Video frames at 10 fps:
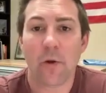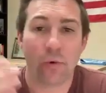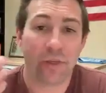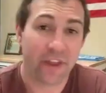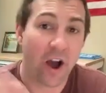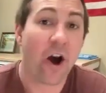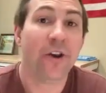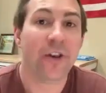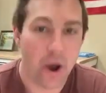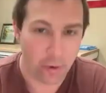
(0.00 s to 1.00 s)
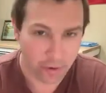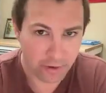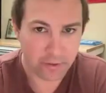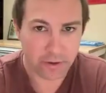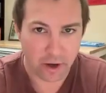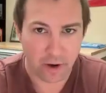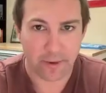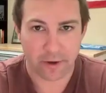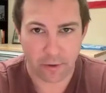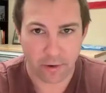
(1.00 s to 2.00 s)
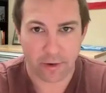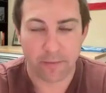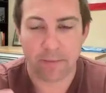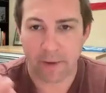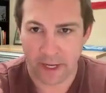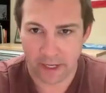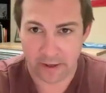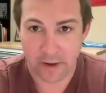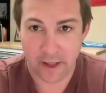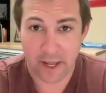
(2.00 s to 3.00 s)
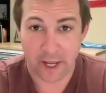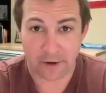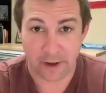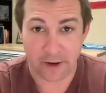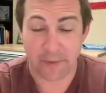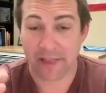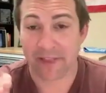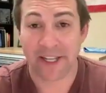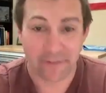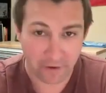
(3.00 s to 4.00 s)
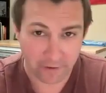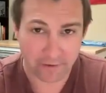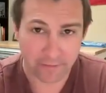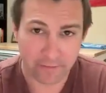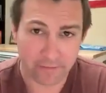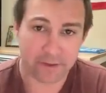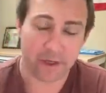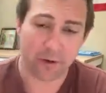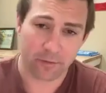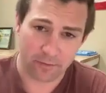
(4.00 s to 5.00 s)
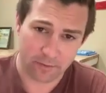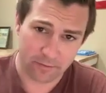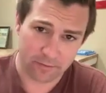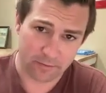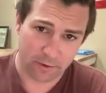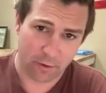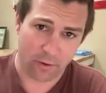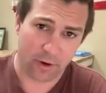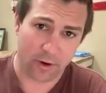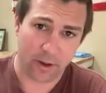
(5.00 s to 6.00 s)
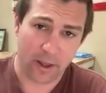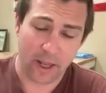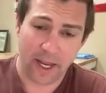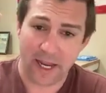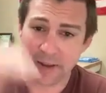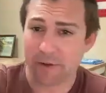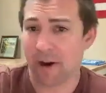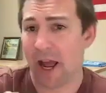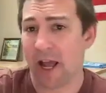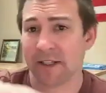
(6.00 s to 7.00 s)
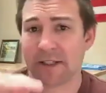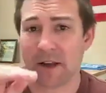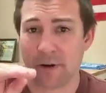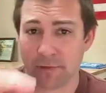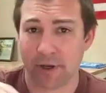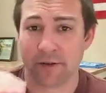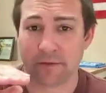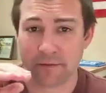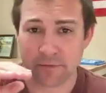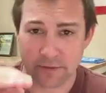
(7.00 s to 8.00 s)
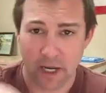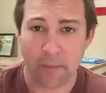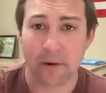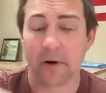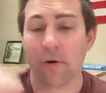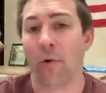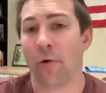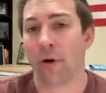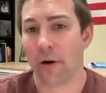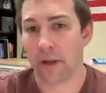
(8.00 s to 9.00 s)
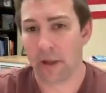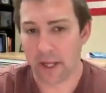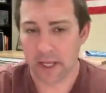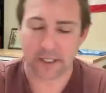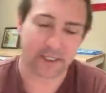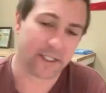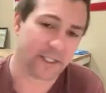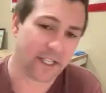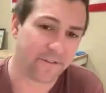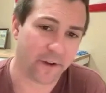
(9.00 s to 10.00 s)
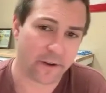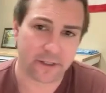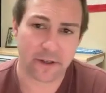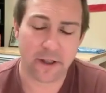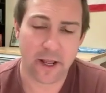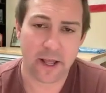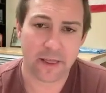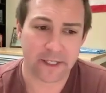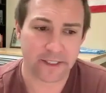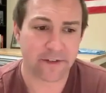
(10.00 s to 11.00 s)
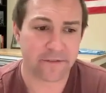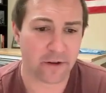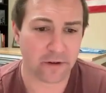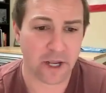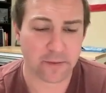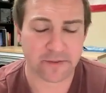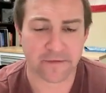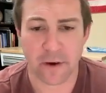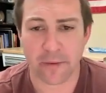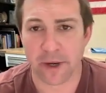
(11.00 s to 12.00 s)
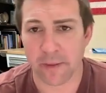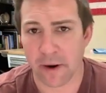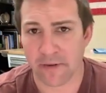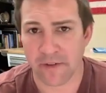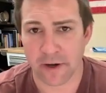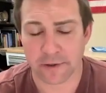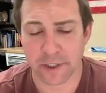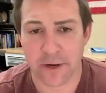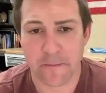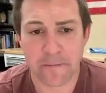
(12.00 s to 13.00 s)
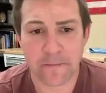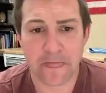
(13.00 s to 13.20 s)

with the unknown carbon corn, meaning it'll end up being the default. So corn either has a real number or it's the default. And that default comes from the Department of Energy